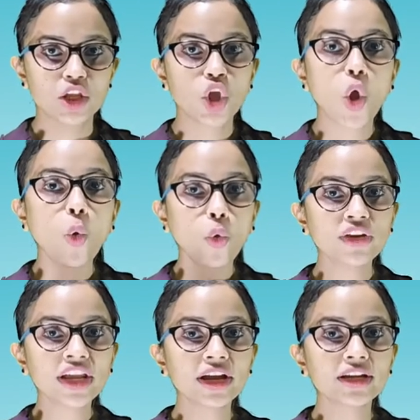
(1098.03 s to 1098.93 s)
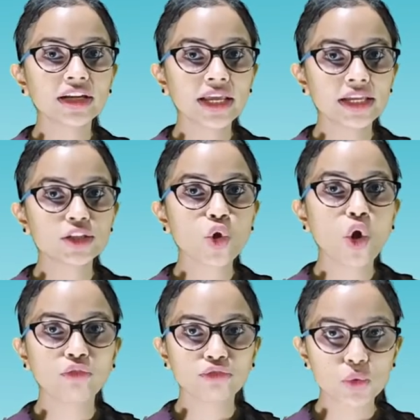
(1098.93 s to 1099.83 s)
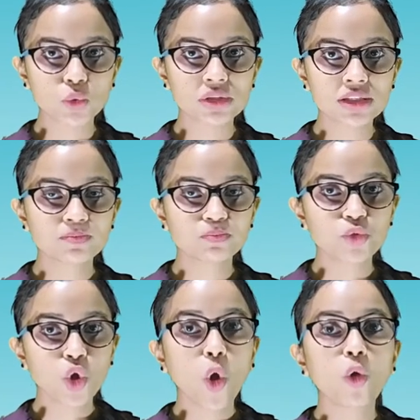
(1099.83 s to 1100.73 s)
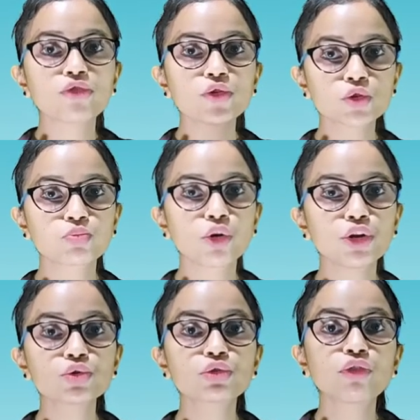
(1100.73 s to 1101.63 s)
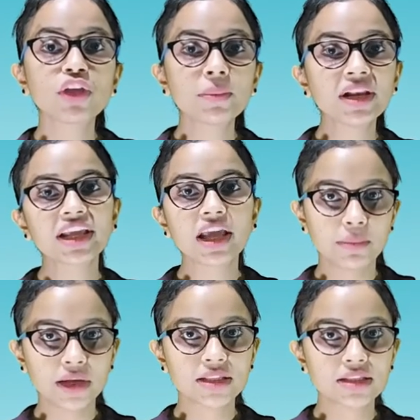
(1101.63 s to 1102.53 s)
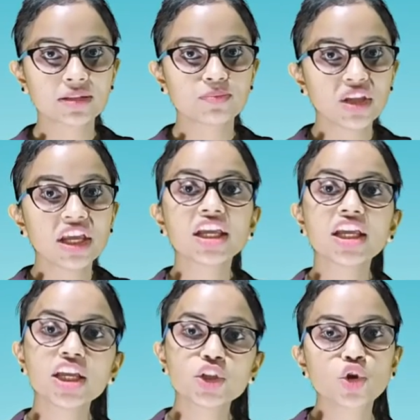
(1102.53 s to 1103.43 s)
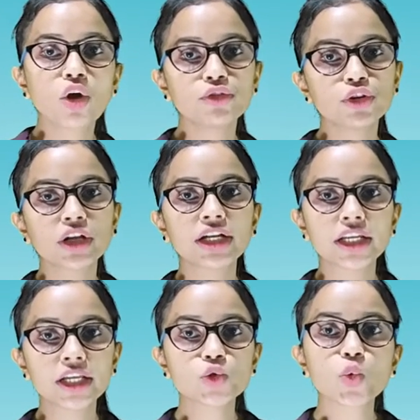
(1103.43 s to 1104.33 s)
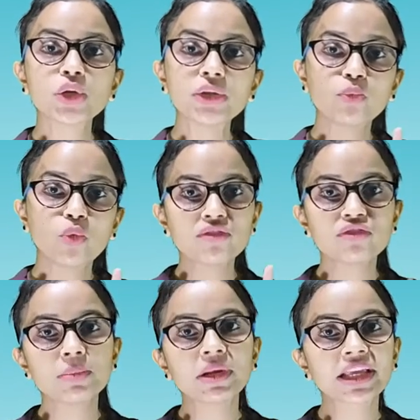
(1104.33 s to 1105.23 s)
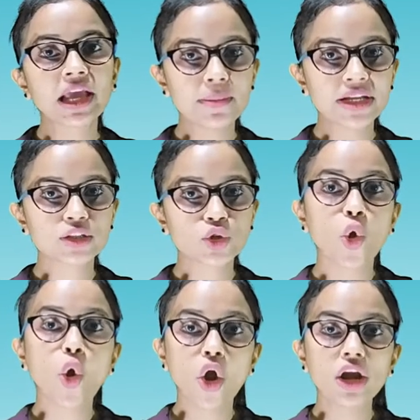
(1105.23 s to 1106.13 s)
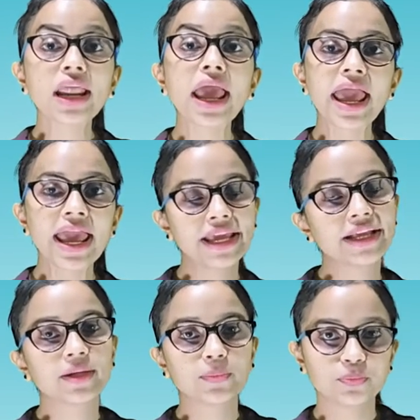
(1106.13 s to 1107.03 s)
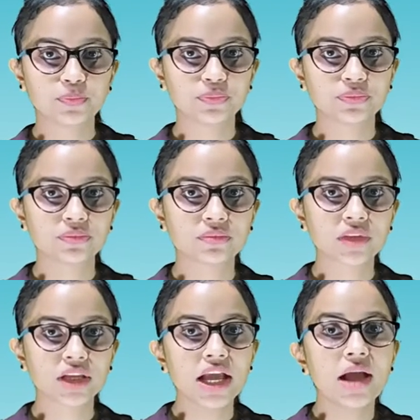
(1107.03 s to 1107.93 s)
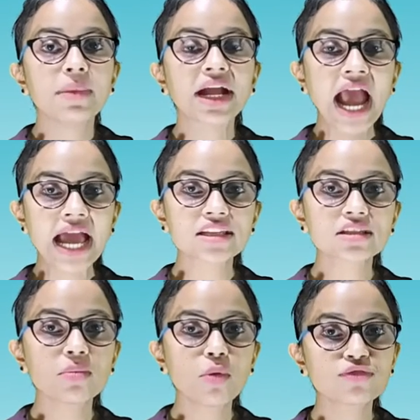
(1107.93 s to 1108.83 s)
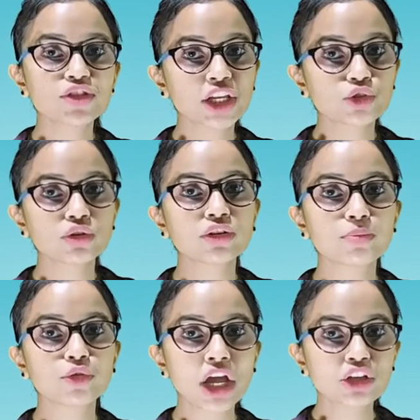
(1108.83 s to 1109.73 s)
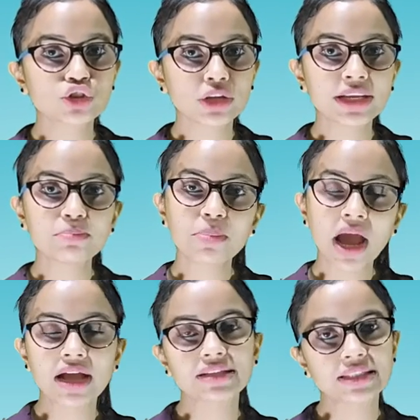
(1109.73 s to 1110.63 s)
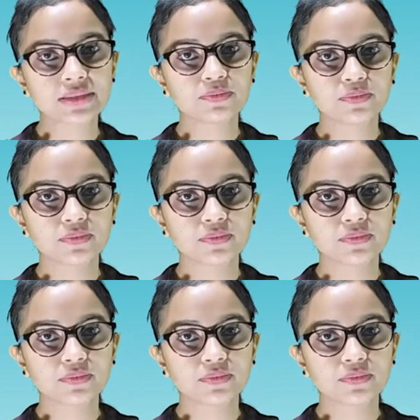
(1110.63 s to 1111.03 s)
The ovary contains ovules. Ovules produce female gametes. Each ovule contains only one female gamete called egg. Mechanism of sexual reproduction in plants.